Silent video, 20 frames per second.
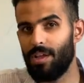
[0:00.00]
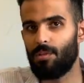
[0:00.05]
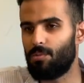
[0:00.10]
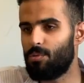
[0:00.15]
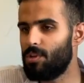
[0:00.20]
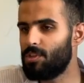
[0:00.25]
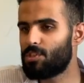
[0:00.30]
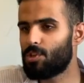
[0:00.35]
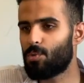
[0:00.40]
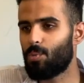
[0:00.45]
The
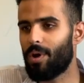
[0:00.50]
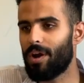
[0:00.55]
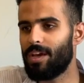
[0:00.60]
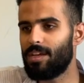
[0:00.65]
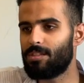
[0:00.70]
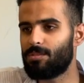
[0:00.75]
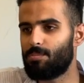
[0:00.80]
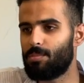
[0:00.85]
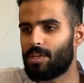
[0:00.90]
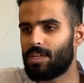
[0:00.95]
reason why
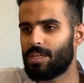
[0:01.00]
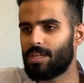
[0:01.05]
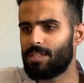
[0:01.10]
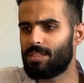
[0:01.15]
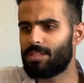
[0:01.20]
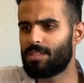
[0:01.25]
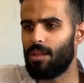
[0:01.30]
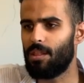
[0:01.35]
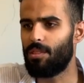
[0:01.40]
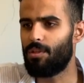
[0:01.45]
is
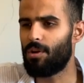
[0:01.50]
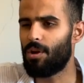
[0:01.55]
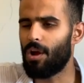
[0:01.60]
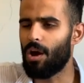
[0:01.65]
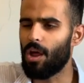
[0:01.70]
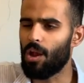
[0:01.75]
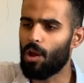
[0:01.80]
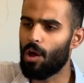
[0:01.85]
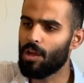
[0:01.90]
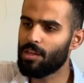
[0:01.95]
because there
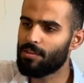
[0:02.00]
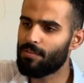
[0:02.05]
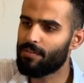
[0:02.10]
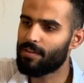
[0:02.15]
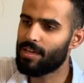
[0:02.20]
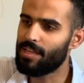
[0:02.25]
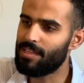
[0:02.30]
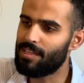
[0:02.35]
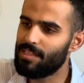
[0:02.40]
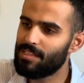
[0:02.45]
are a lot of
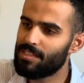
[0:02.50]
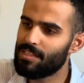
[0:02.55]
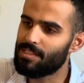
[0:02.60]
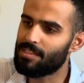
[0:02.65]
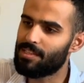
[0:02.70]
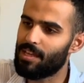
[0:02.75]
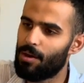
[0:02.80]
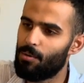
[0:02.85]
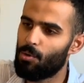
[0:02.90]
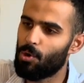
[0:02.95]

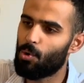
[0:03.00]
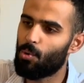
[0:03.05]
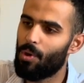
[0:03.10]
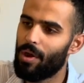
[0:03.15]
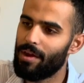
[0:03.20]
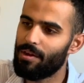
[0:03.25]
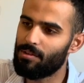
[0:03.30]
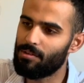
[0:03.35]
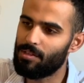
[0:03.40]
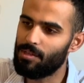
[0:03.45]
conditions that
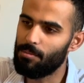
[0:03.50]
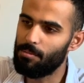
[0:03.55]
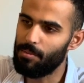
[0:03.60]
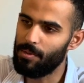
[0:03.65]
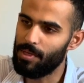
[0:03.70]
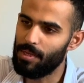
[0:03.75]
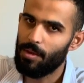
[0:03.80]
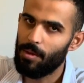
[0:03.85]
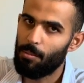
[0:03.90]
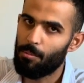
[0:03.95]
require to
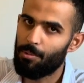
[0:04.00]
be